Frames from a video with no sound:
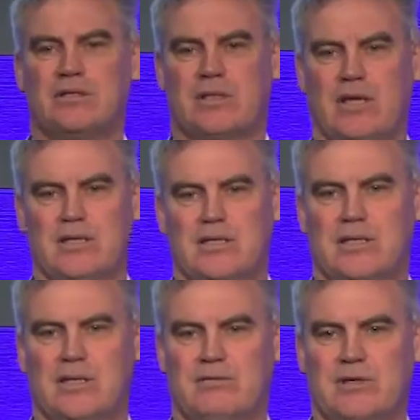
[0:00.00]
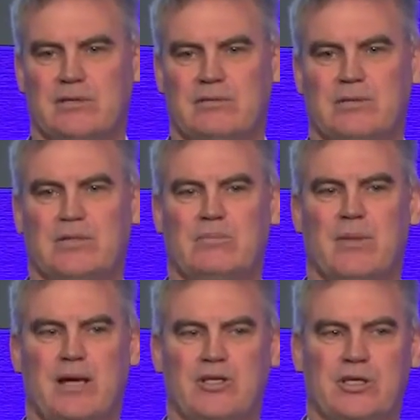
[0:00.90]
then to deliver some
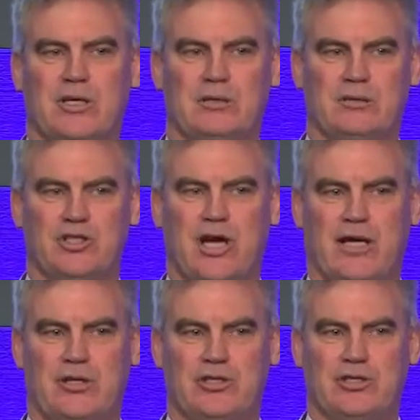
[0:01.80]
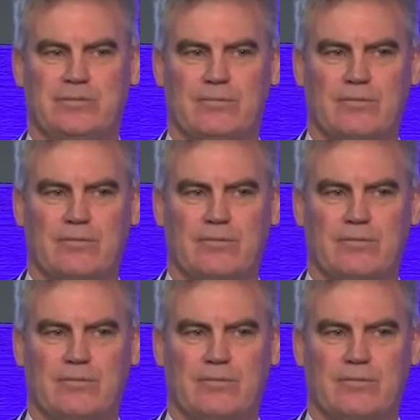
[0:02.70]
major change.